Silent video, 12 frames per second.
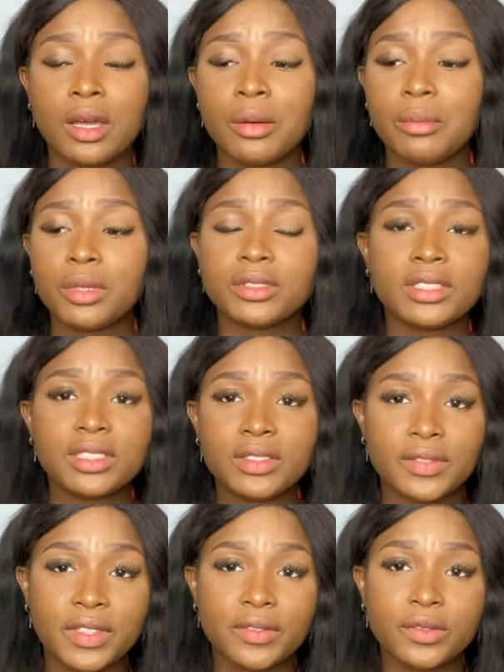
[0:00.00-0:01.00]
But this
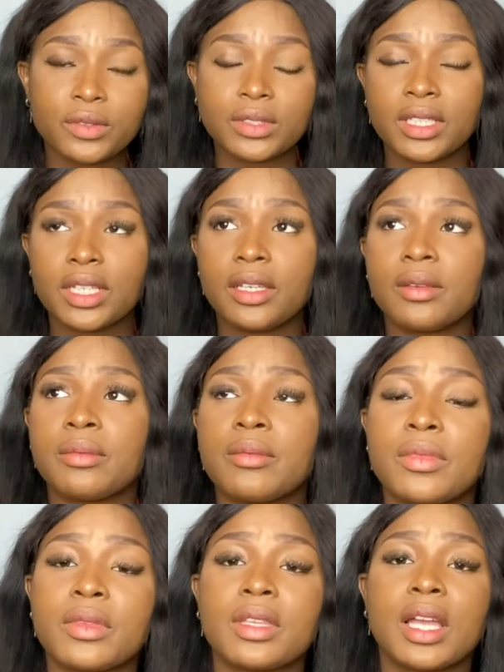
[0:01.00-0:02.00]
fateful day,
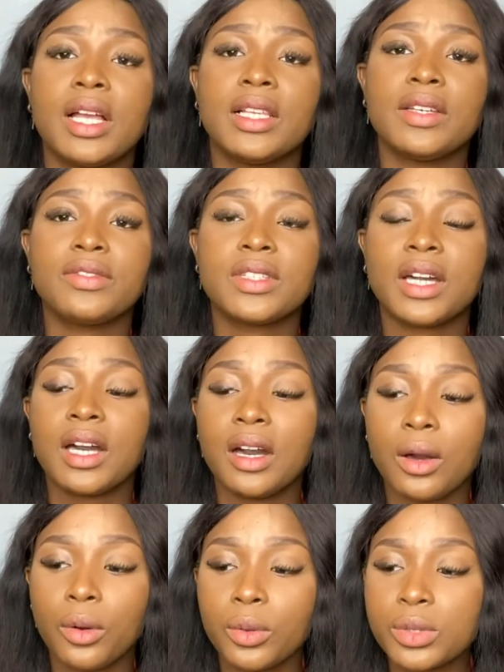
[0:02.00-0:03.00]
I left the
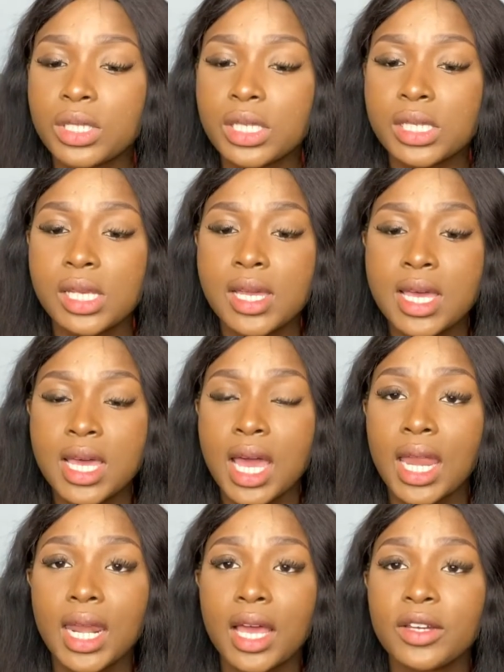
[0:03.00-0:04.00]
house
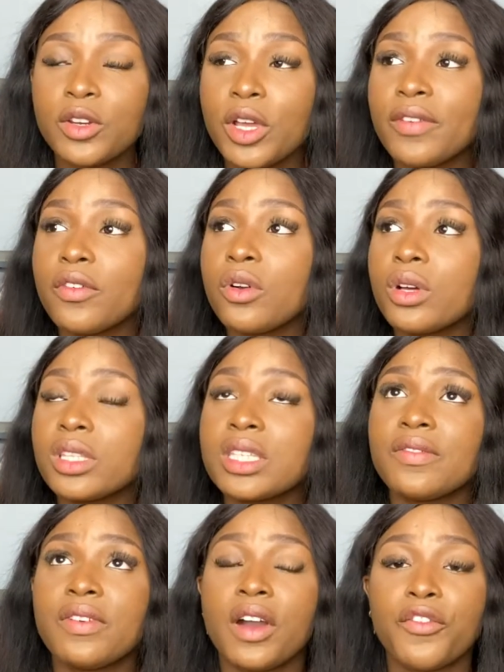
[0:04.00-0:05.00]
and I had not even gotten
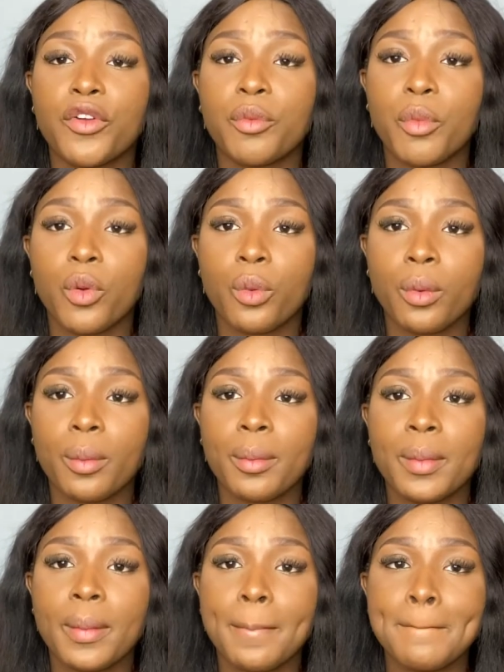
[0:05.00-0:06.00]
far from home.
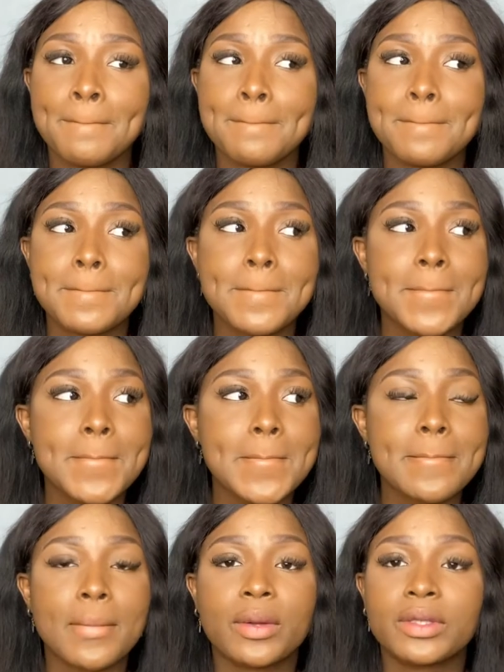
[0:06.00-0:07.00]

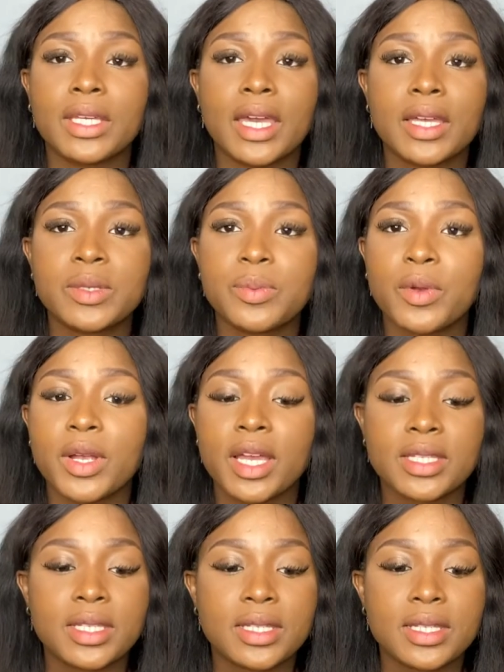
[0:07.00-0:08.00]
On the
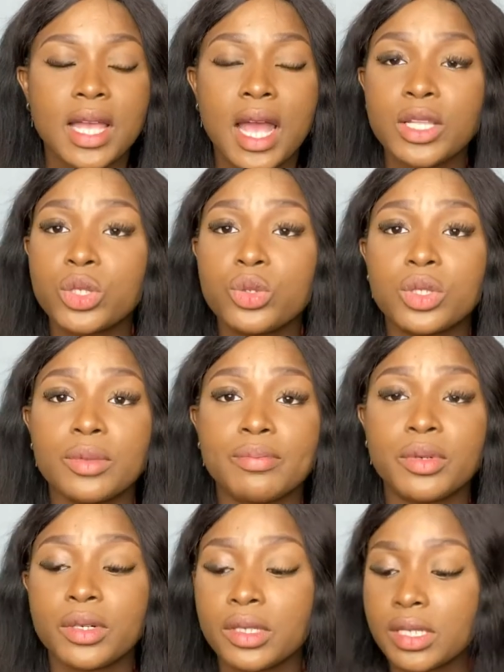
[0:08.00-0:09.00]
express, I took the
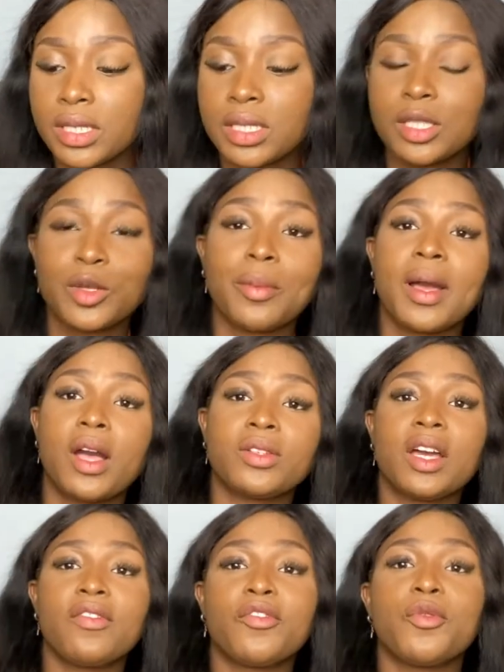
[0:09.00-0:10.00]
bus, normal
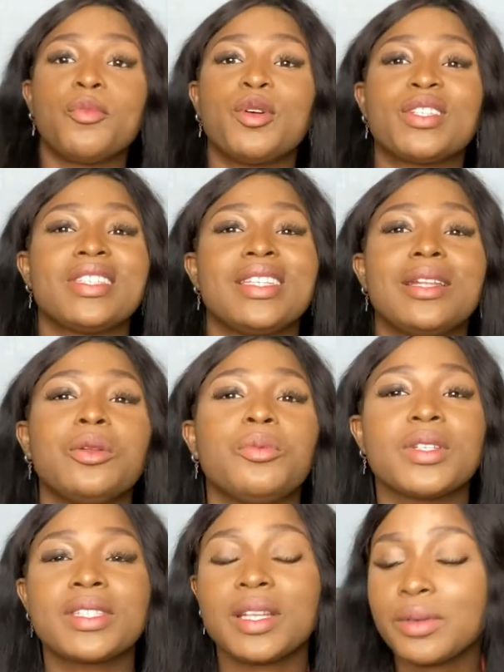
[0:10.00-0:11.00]
downfall bus, the yellow
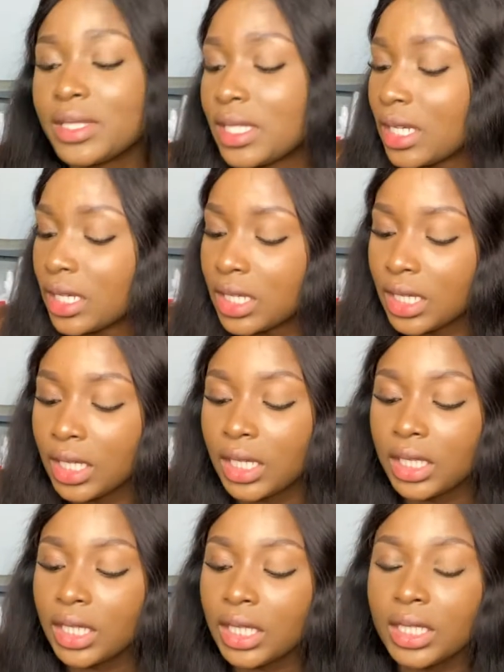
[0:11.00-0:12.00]
bus that we take
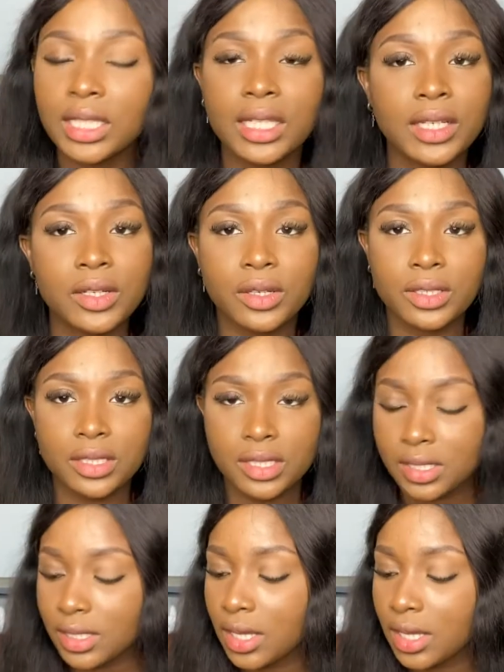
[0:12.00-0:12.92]
in Lagos.